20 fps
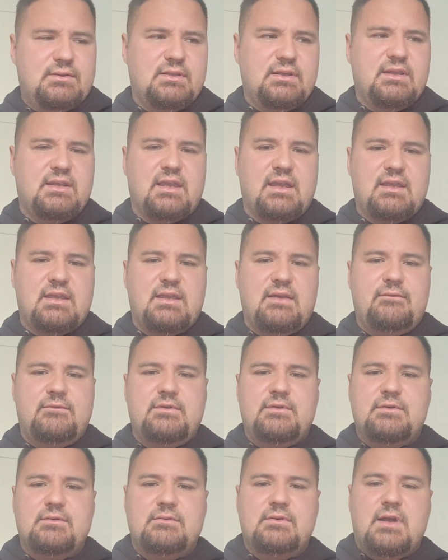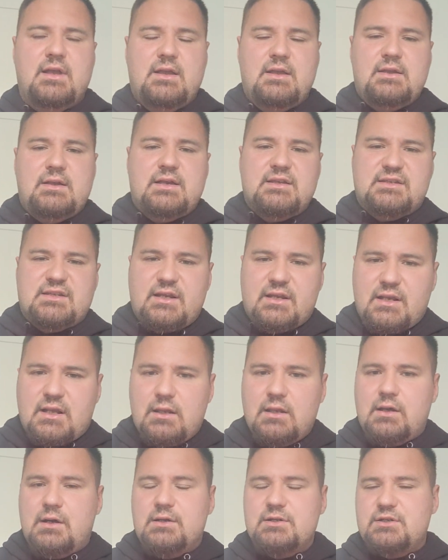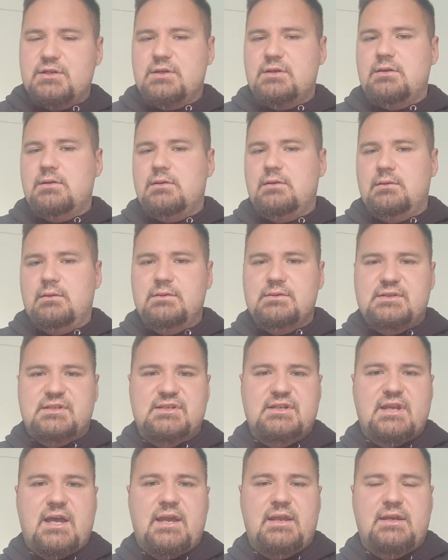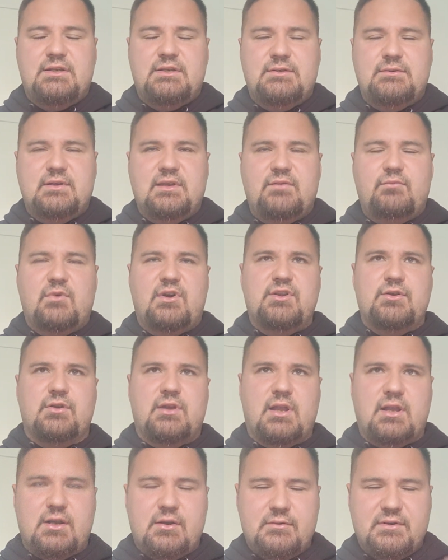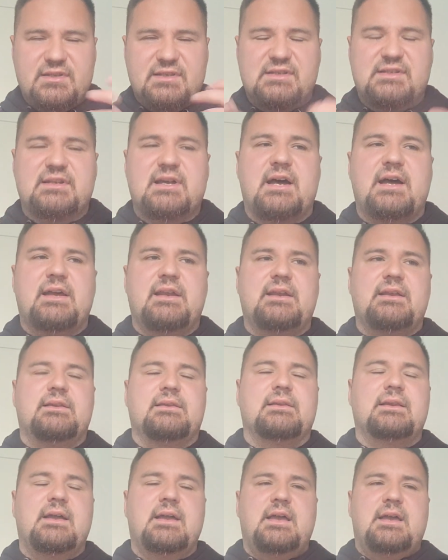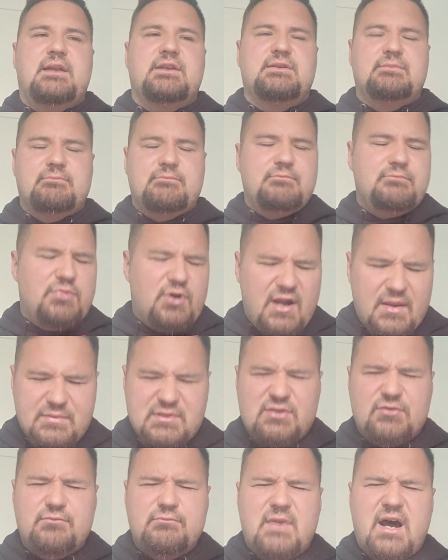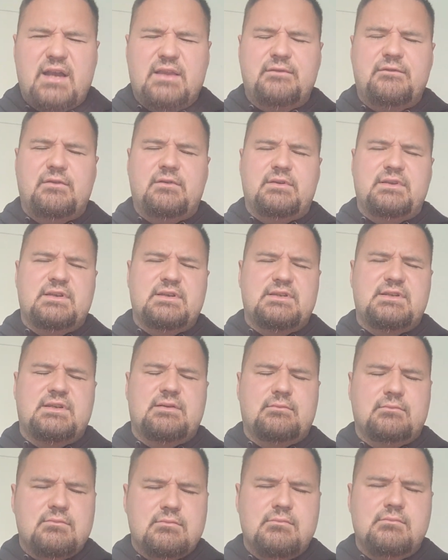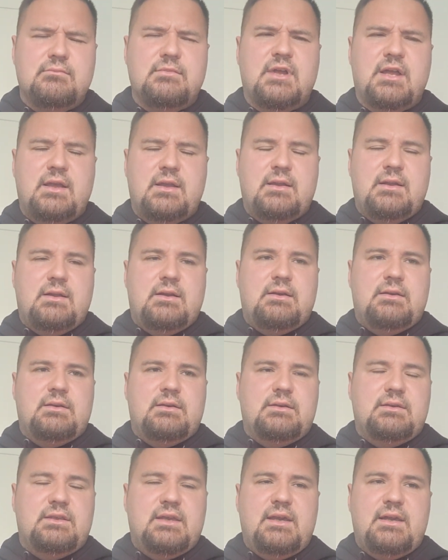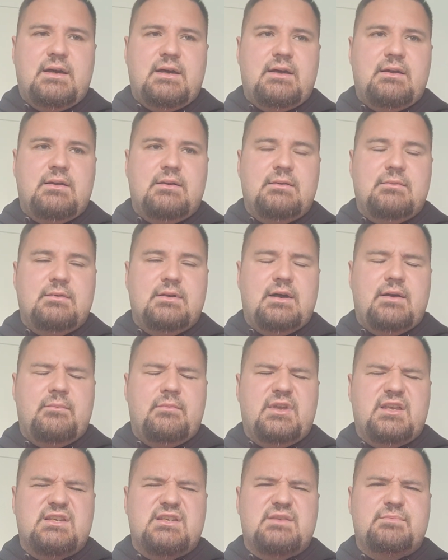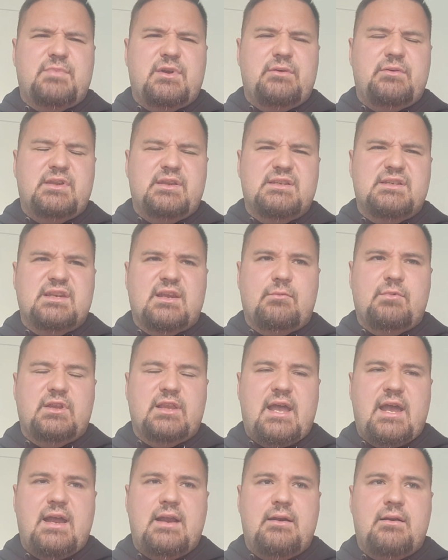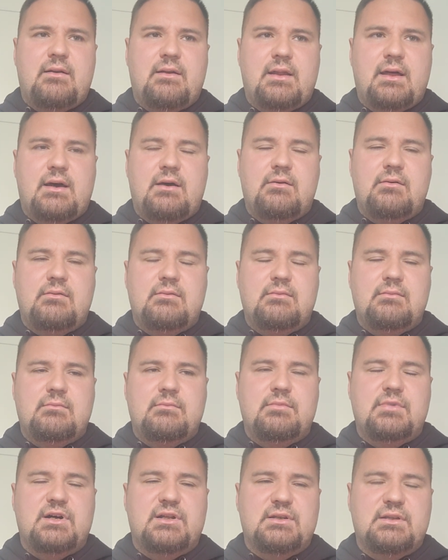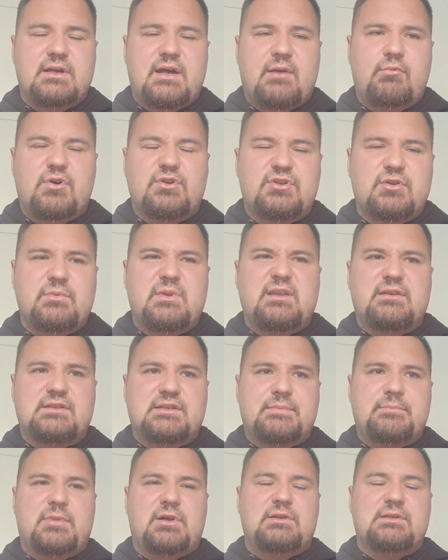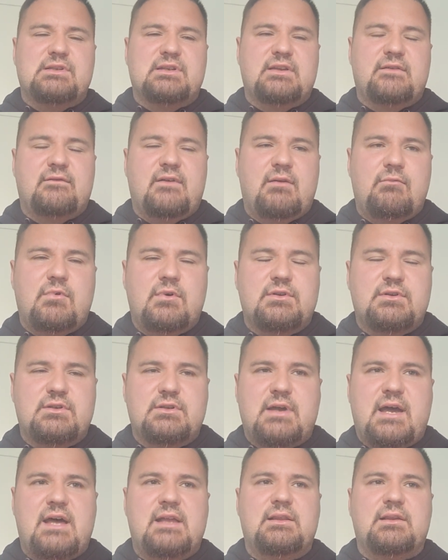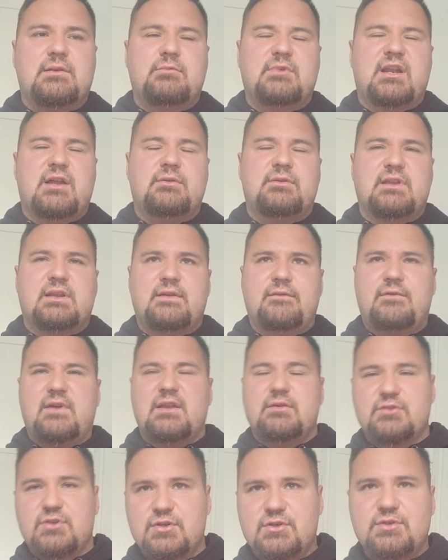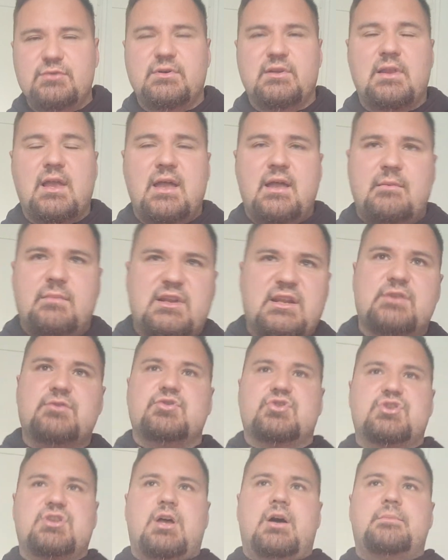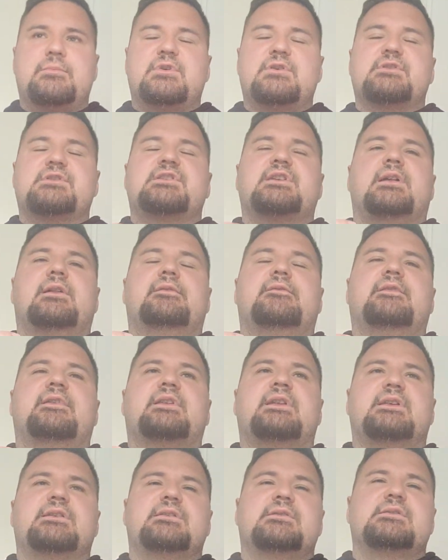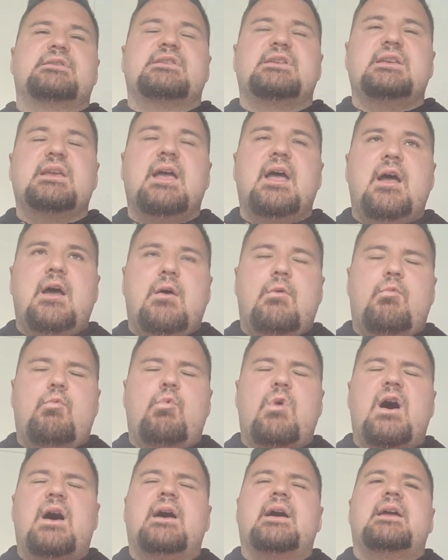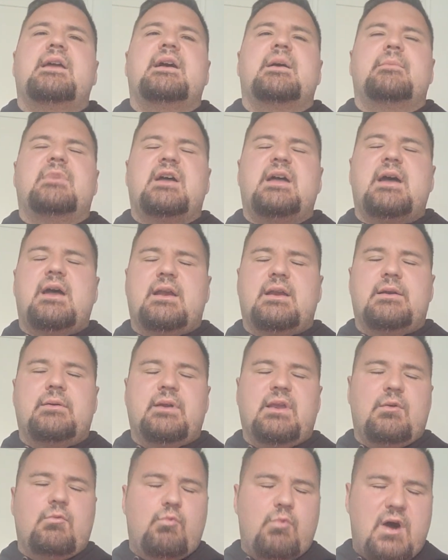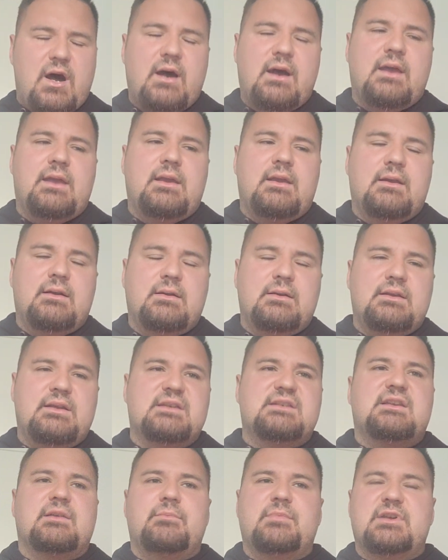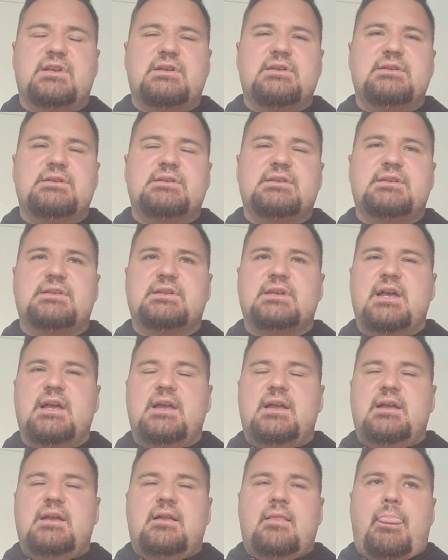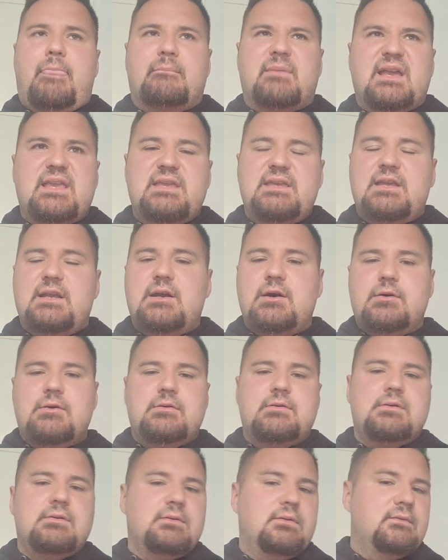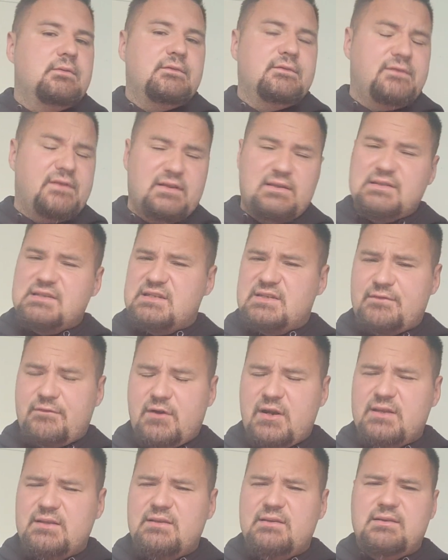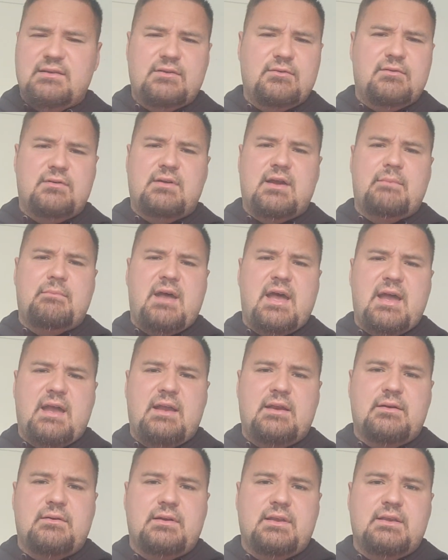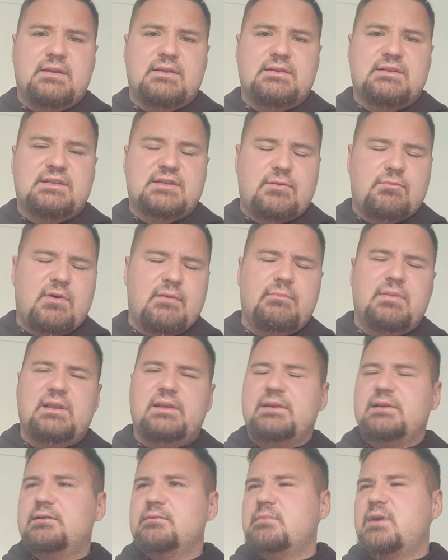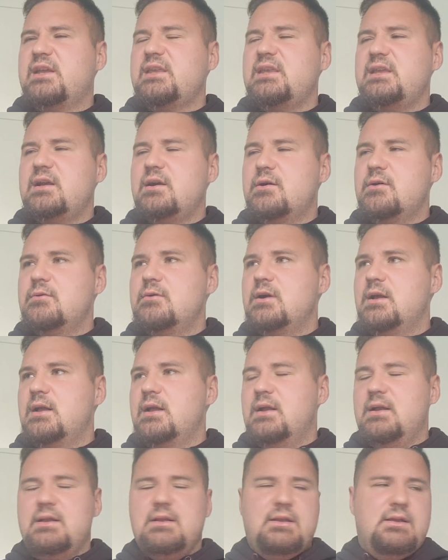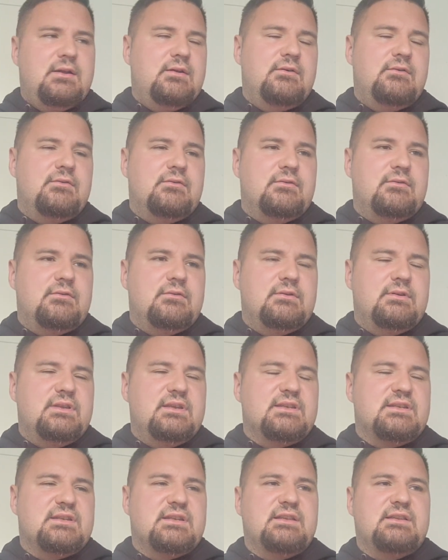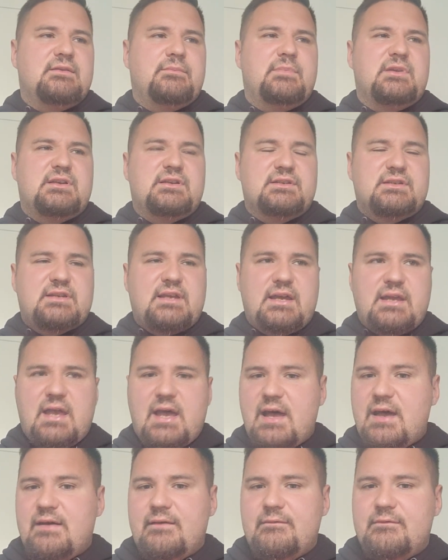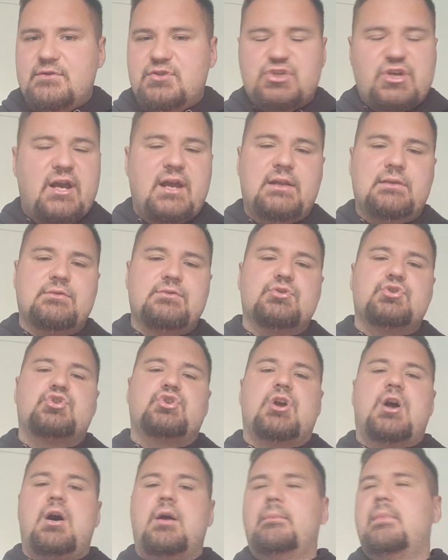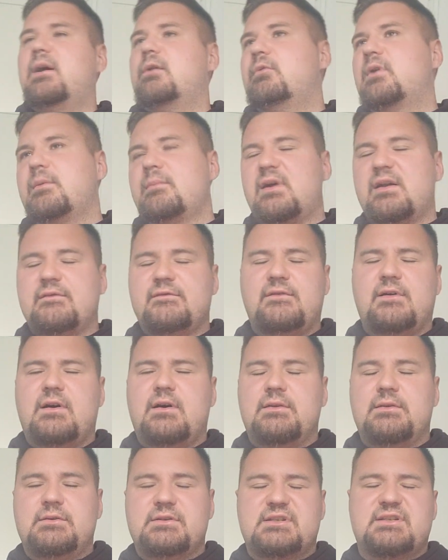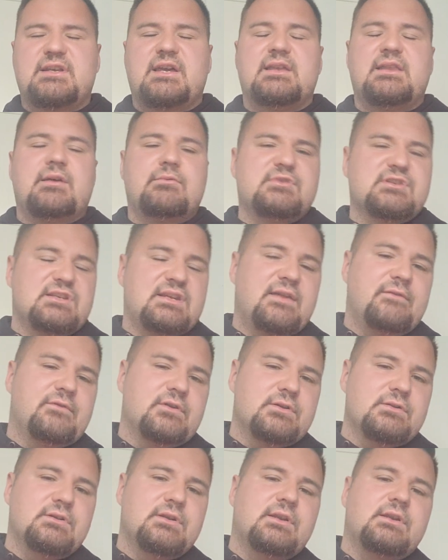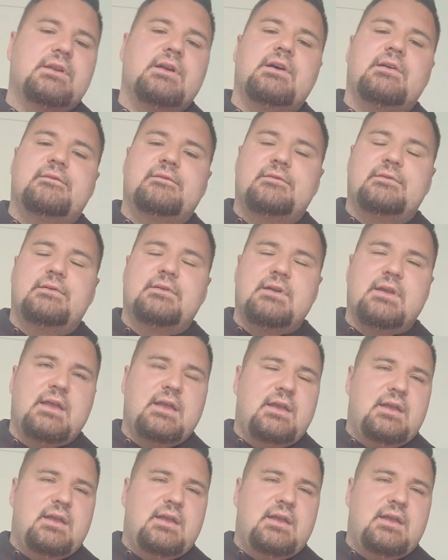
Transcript: It can give you a psychological side to it where you can go inside and perhaps do mindfulness and yeah, I'm experiencing with anger now, but I want to be impulsive. I want to handle without any, and you do it, but then you stop yourself and then you see, why am I angry? Why? Is it because my ego felt threatened, or I'm angry that someone belittled my ego? Or is it because I have childhood trauma where my father said I was never good enough, or